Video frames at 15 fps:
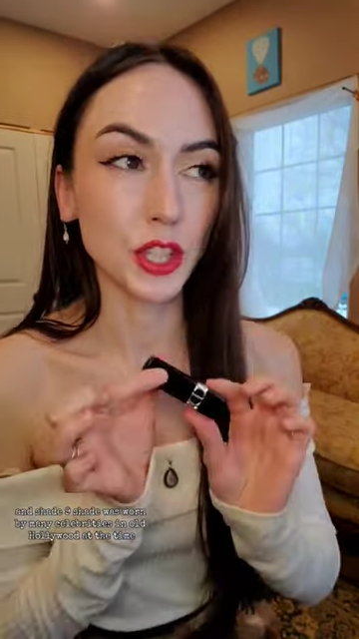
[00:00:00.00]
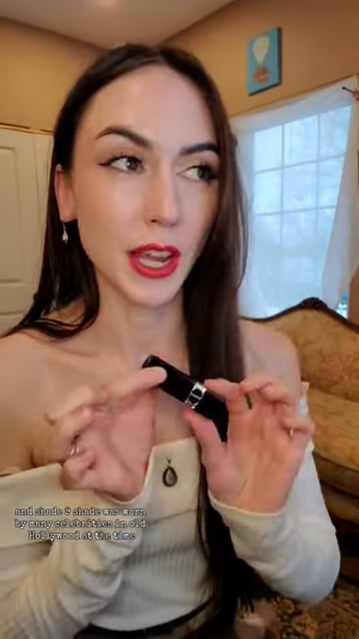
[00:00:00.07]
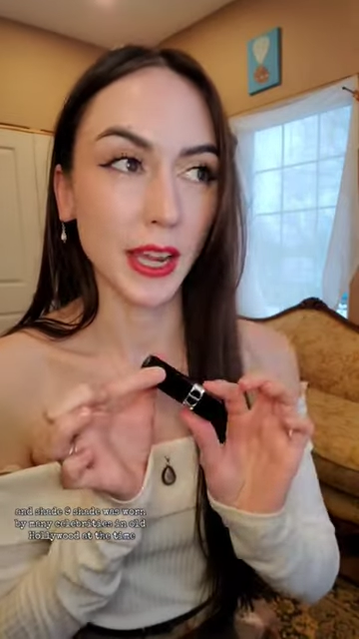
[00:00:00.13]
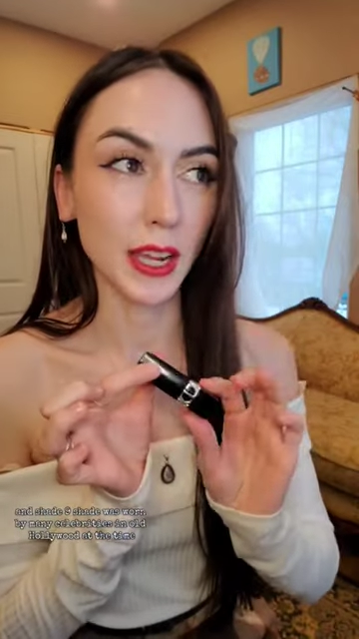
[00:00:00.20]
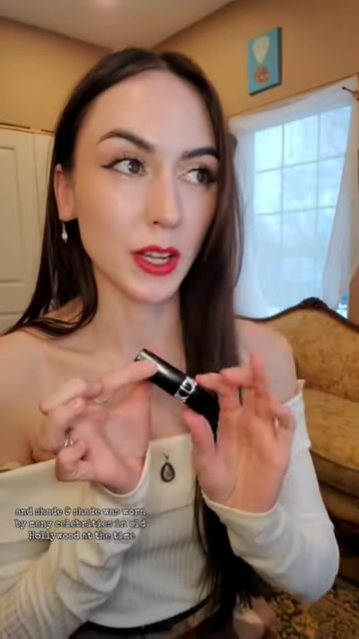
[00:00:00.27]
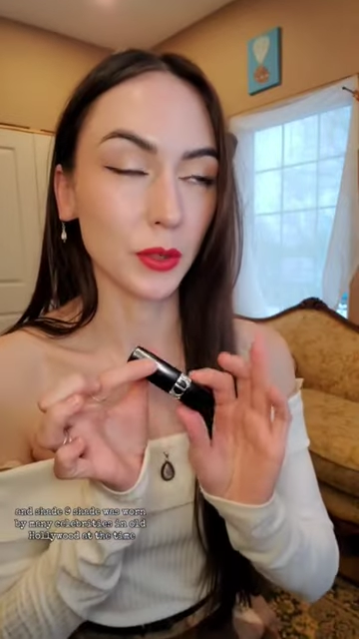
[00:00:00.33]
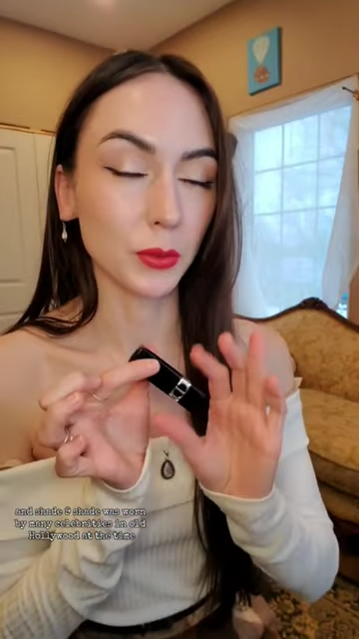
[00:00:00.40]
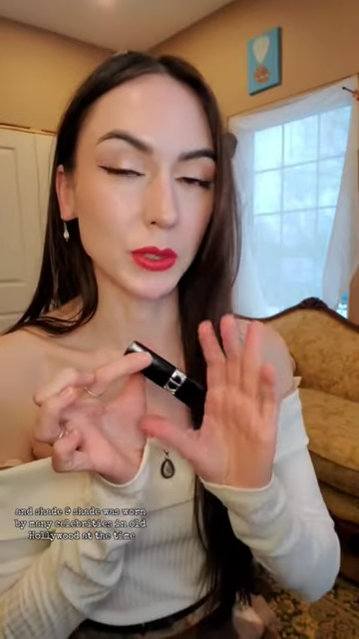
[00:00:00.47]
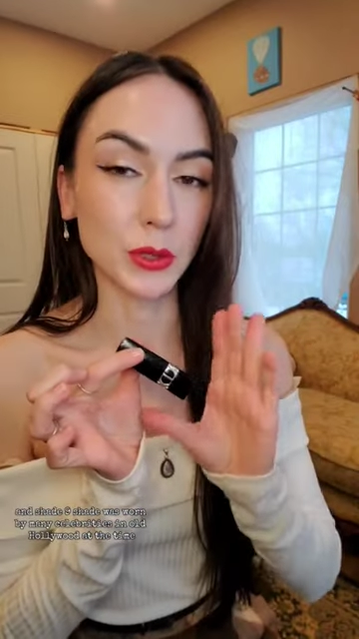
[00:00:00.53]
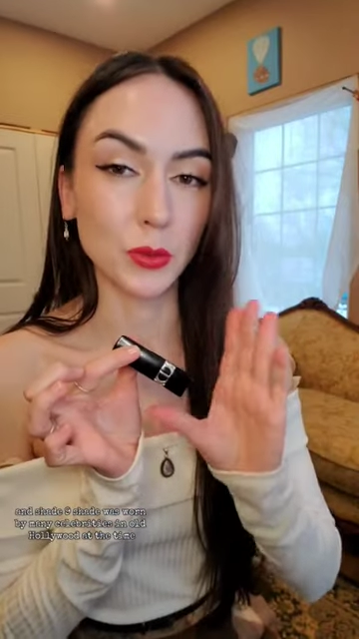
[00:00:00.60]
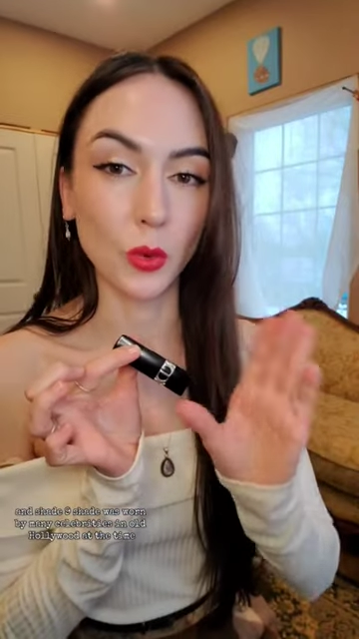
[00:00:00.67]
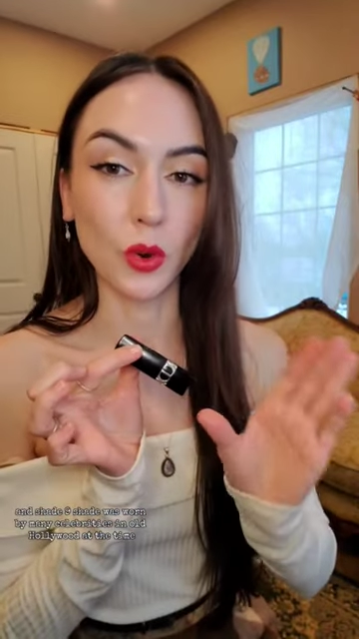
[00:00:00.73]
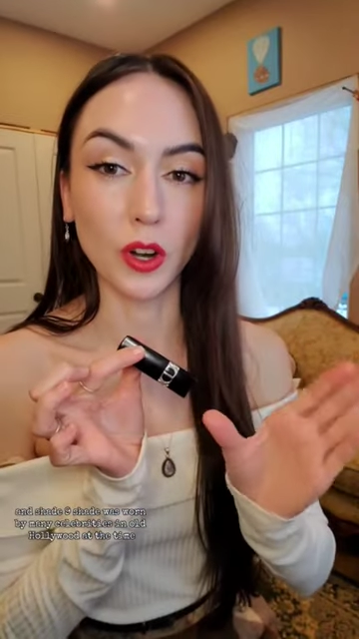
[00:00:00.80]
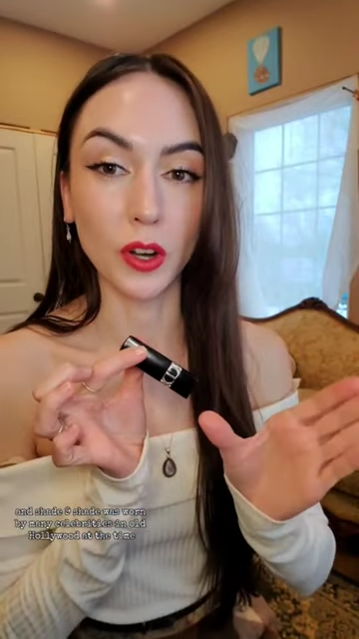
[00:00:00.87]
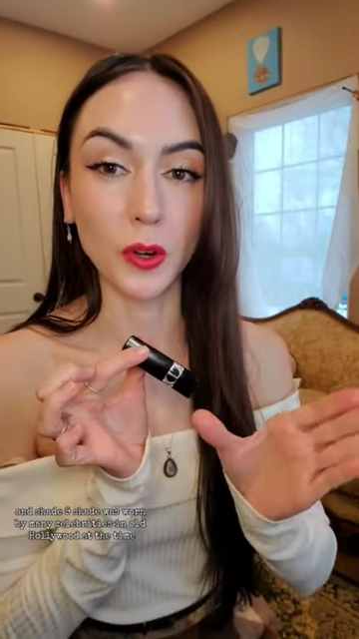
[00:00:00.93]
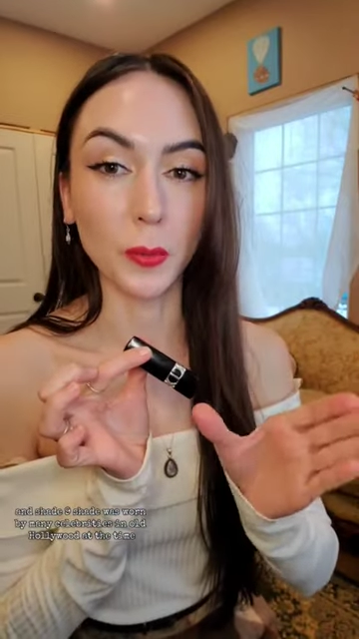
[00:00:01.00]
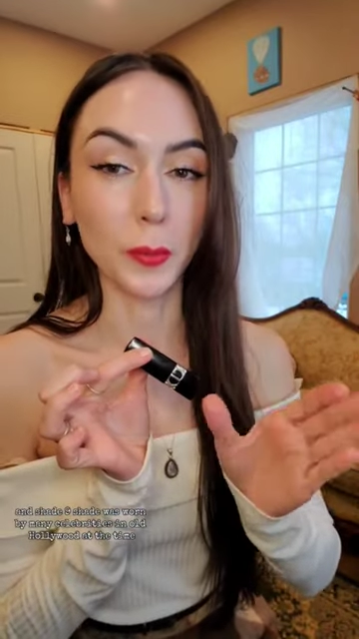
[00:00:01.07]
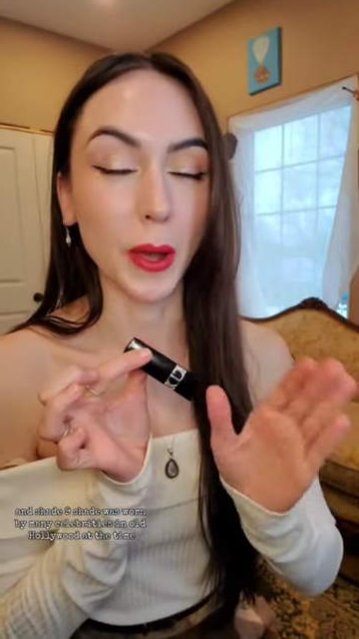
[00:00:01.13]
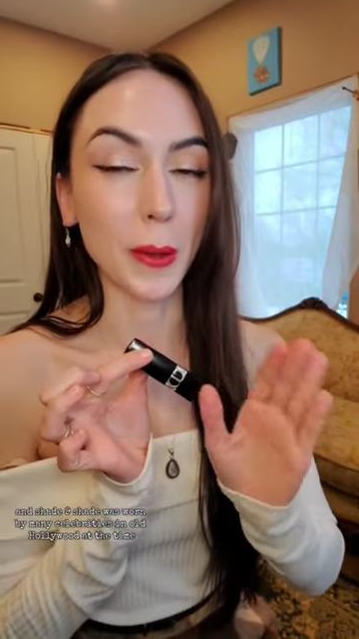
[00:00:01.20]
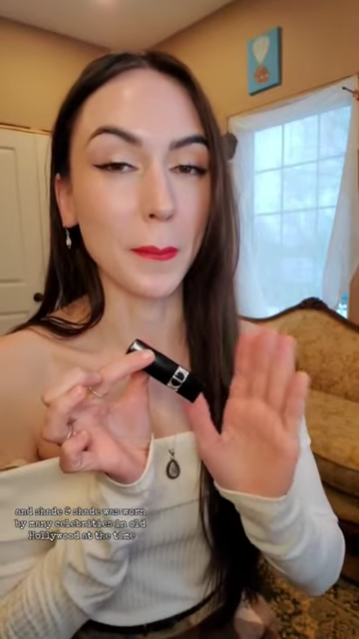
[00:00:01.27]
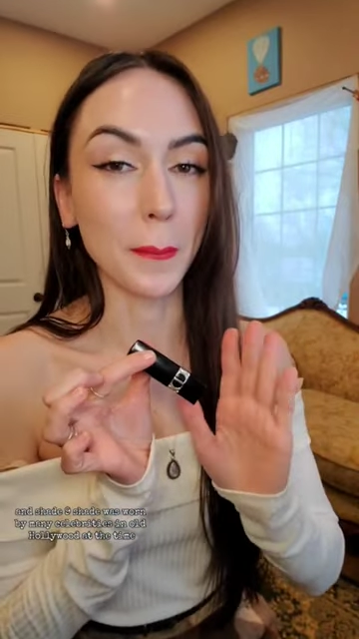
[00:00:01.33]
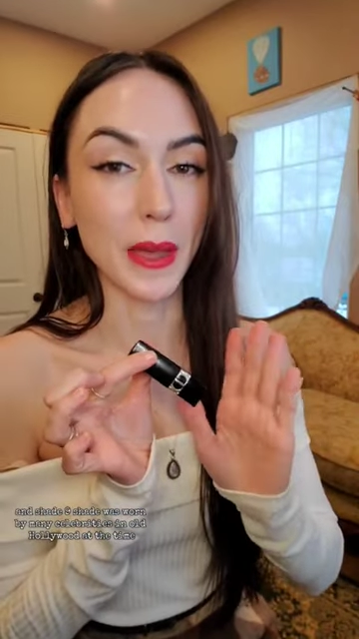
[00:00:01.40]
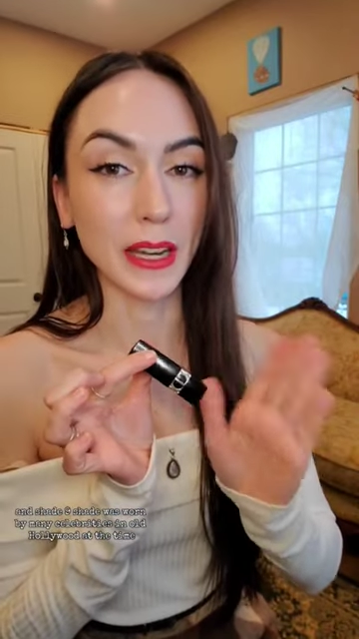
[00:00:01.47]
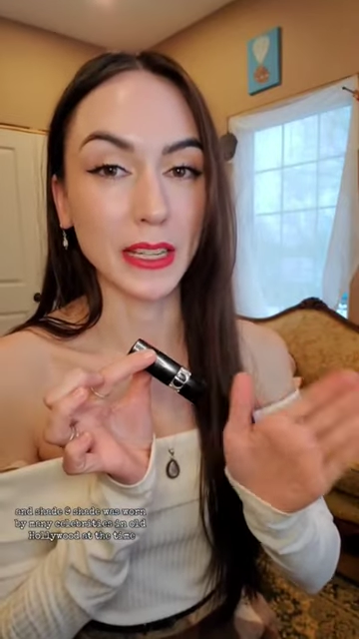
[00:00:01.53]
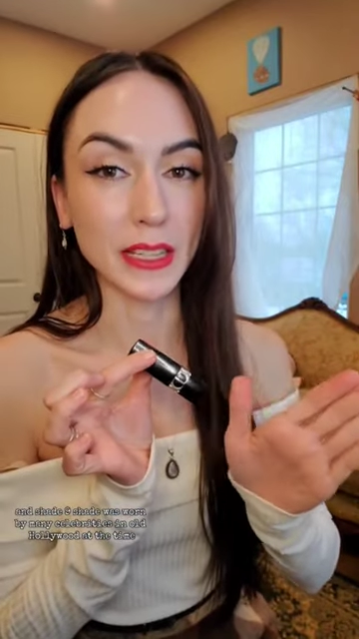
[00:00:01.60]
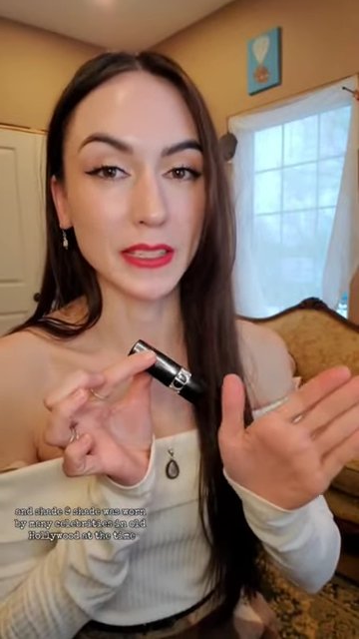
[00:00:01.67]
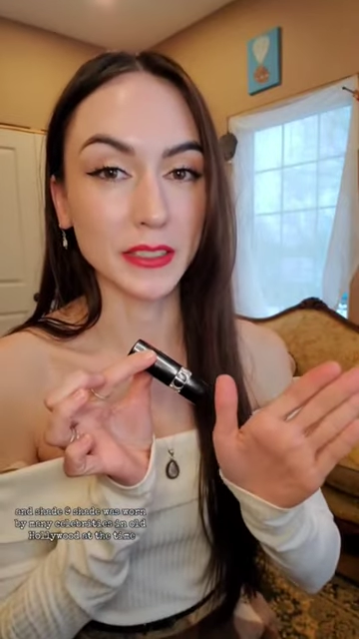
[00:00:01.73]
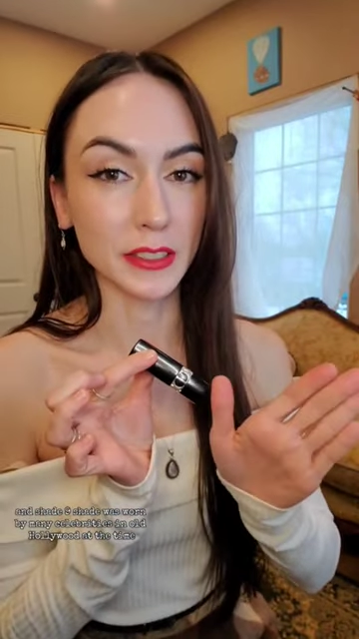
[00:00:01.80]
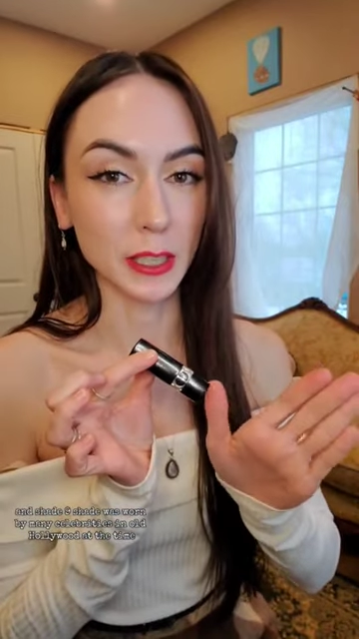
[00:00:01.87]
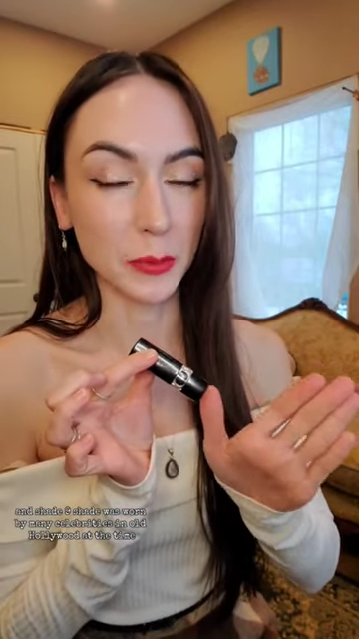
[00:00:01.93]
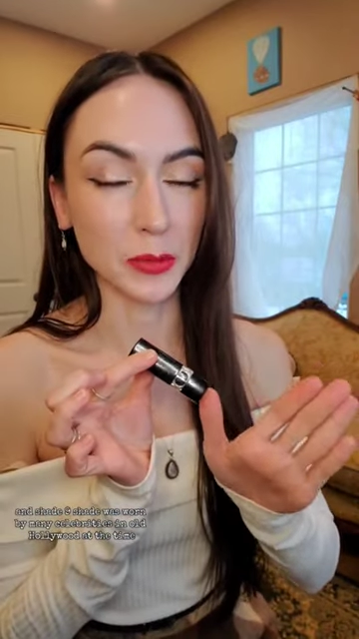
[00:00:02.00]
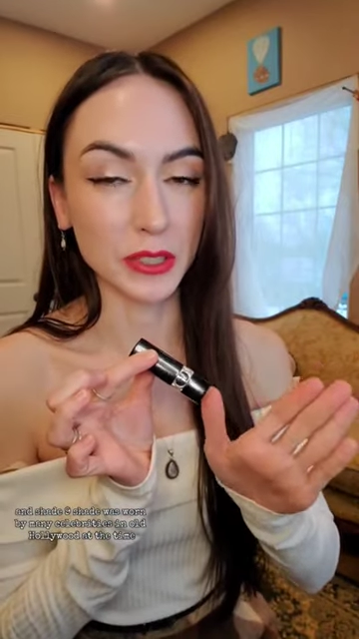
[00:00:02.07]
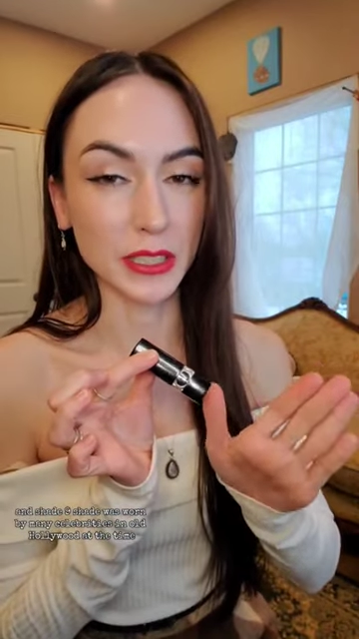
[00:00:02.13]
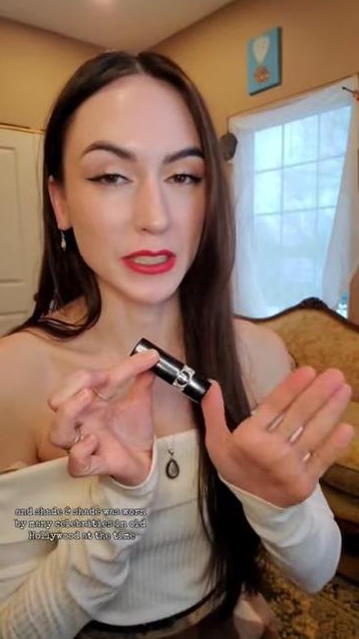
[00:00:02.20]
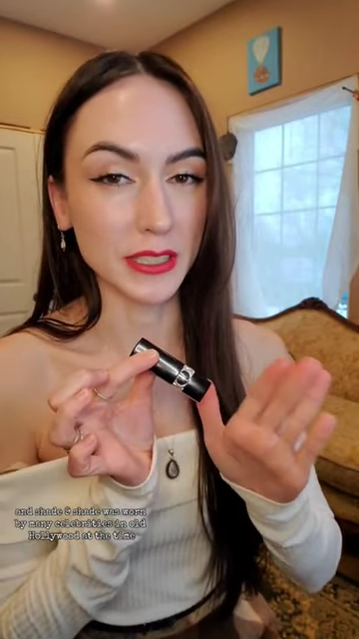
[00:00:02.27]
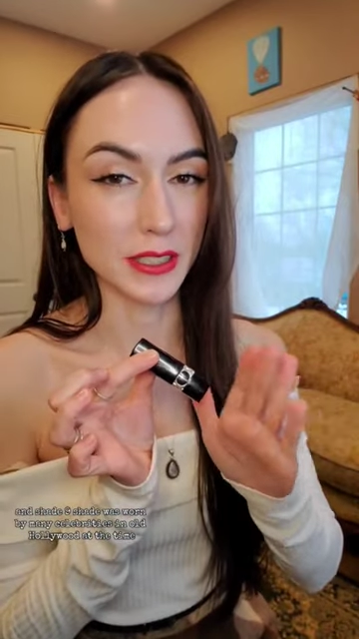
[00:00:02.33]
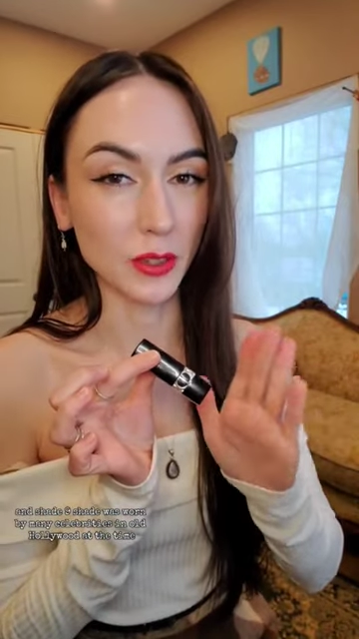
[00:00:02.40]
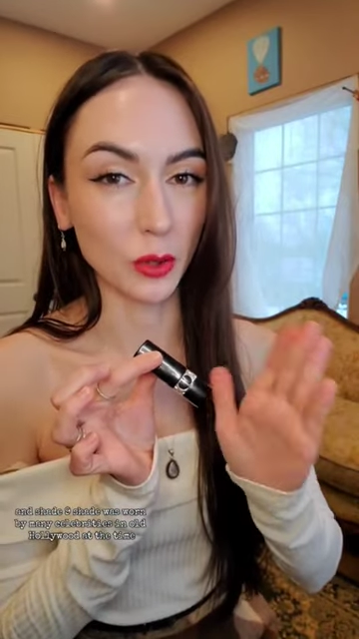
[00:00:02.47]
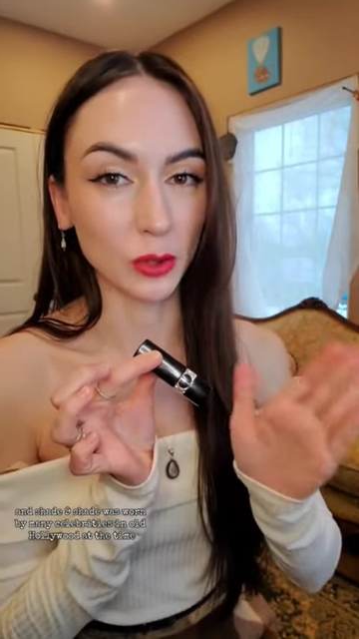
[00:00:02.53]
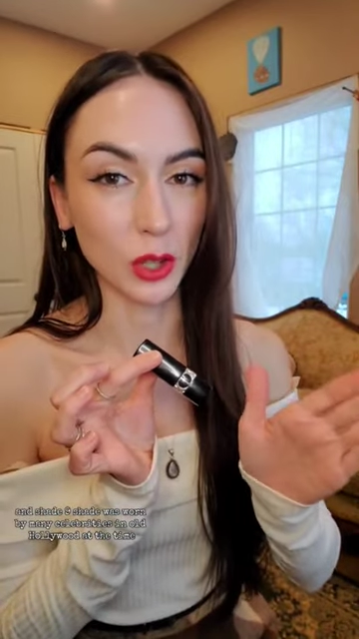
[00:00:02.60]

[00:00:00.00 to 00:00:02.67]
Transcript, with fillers: This shade was worn by many celebrities